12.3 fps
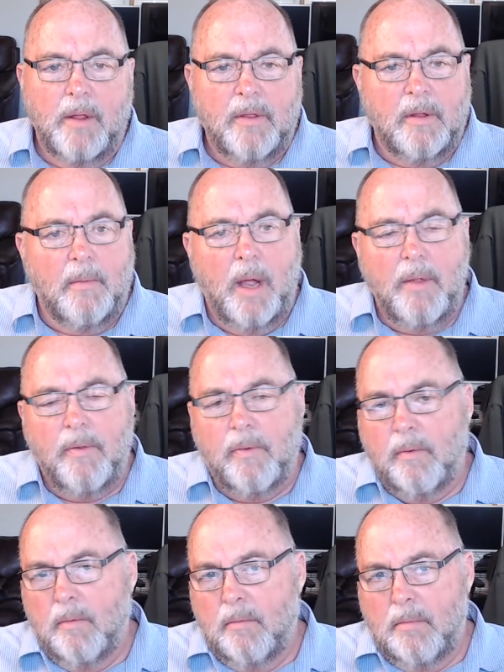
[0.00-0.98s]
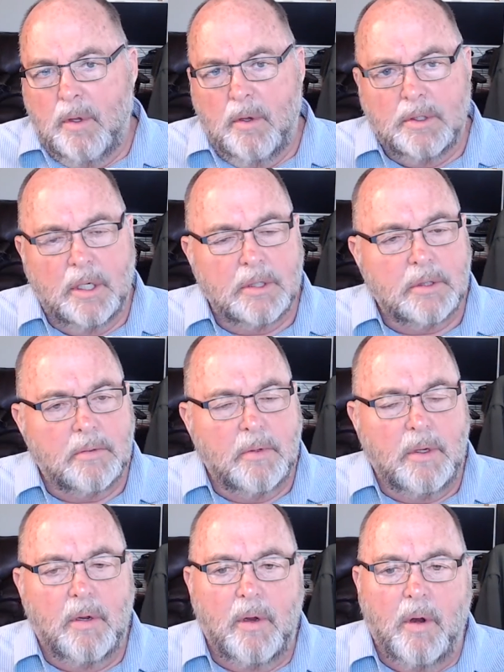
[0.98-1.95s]
to month. Use
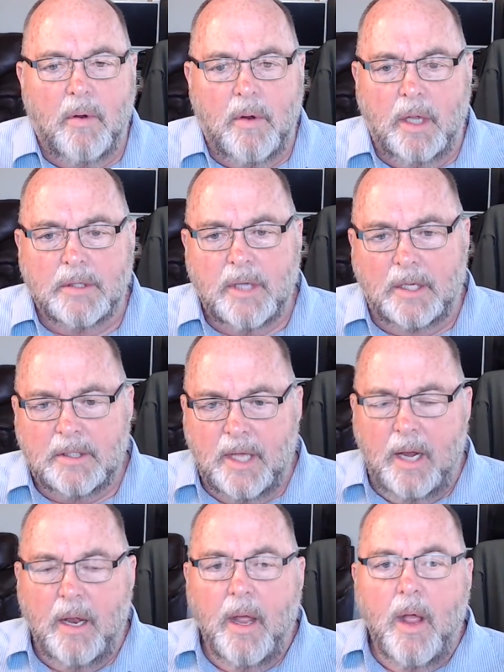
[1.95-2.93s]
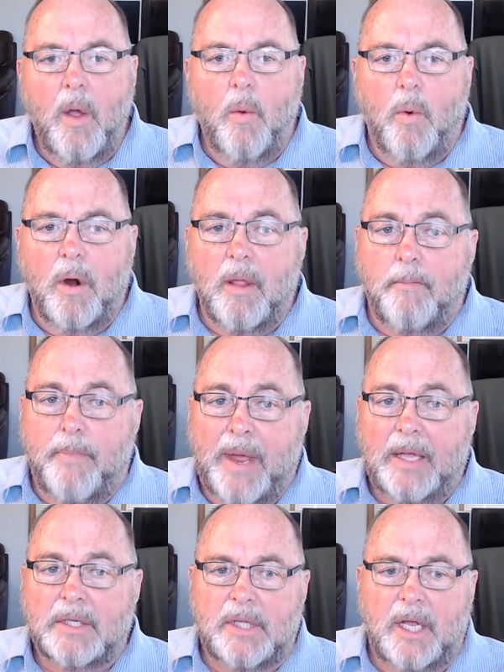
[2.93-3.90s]
it as I said, one of the
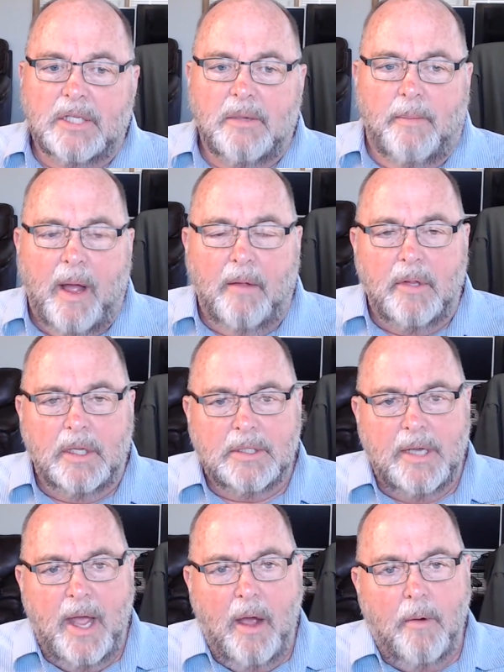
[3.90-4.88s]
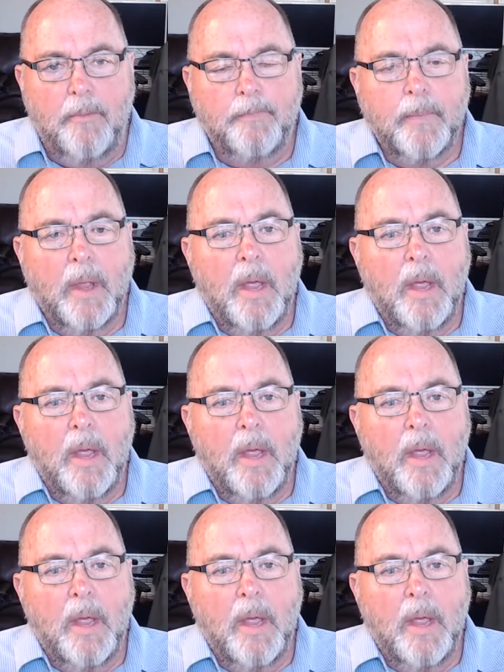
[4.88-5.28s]
biggest things about this now,